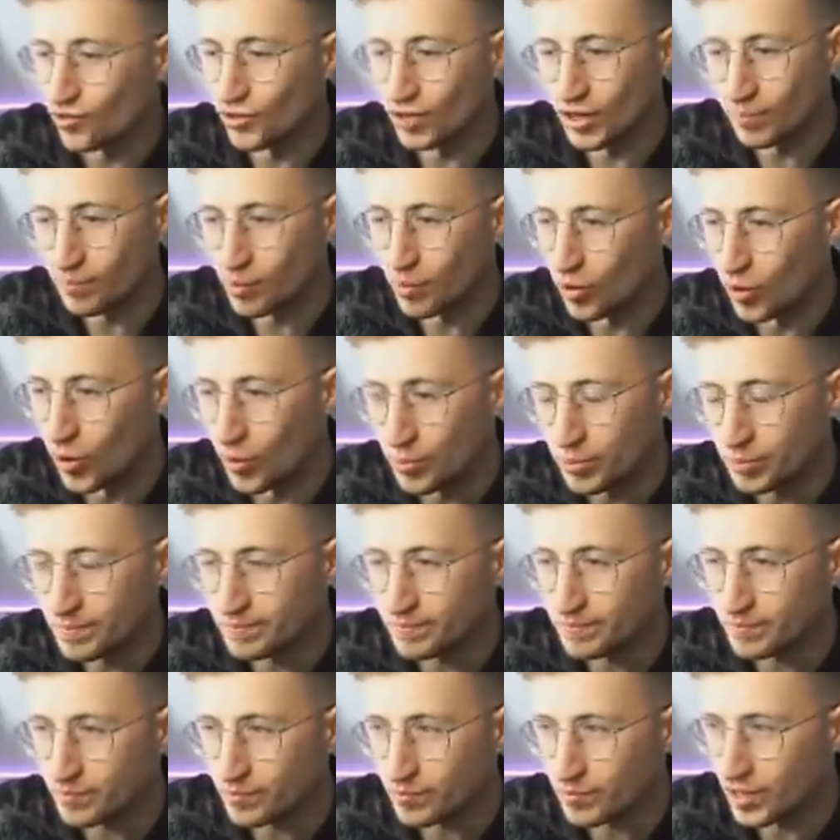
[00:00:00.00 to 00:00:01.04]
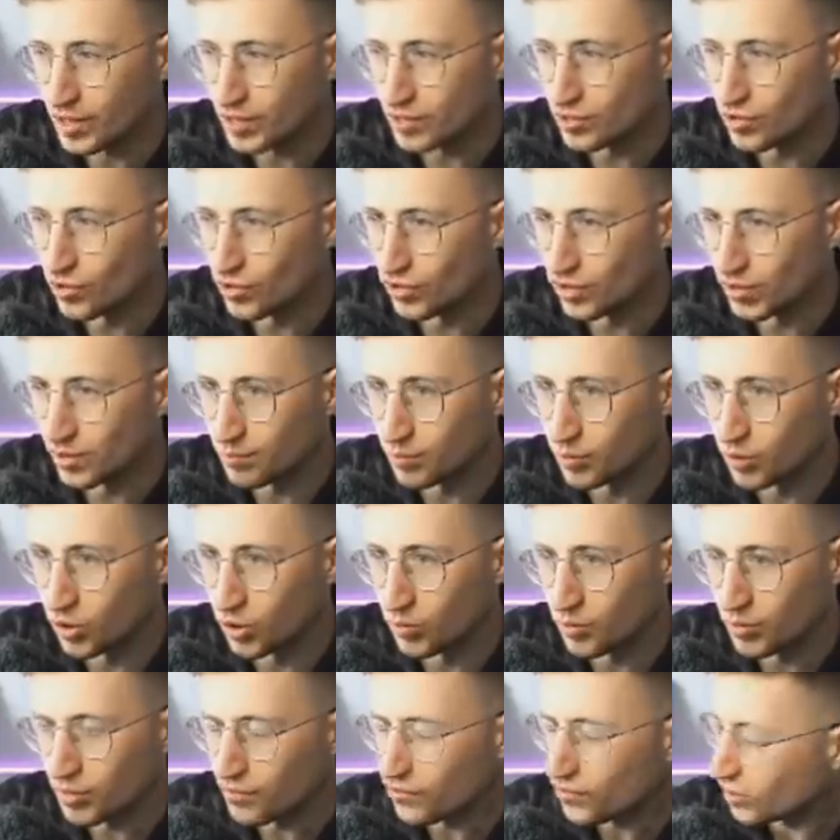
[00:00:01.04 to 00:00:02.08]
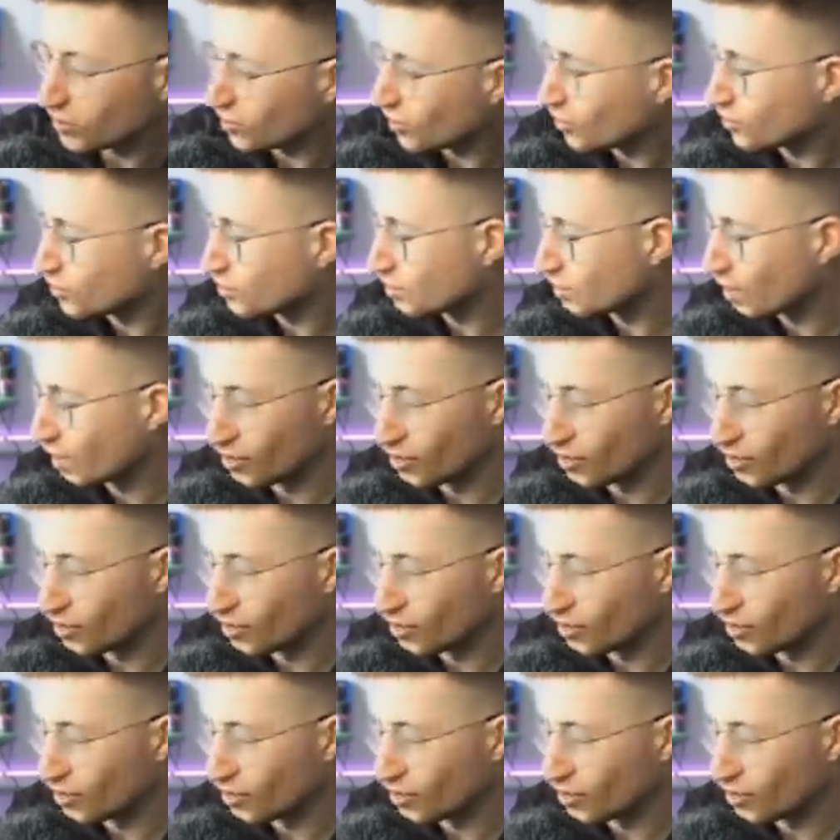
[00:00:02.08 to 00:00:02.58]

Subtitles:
no Nick Pope. There's no Nick Pope. Oh, for God's